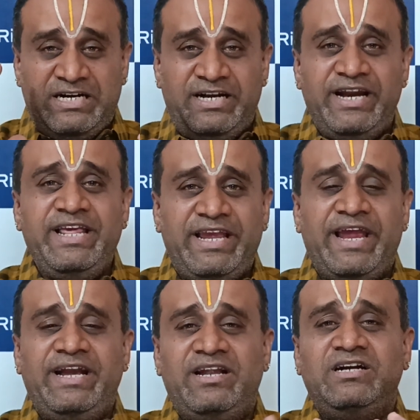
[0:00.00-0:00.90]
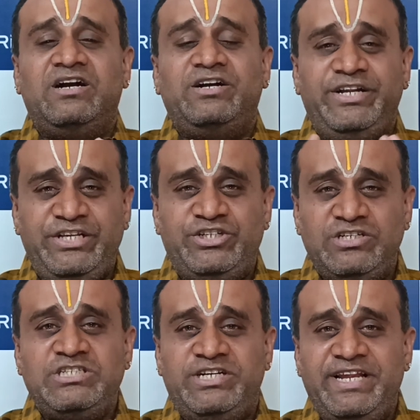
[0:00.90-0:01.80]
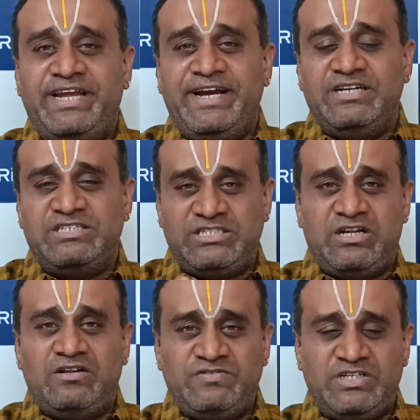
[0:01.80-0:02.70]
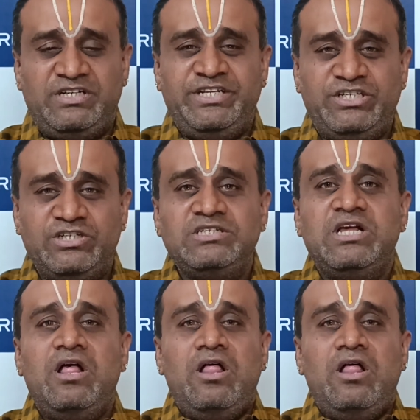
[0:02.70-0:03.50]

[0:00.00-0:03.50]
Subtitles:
dedicated teachers, dedicated staffs and teachers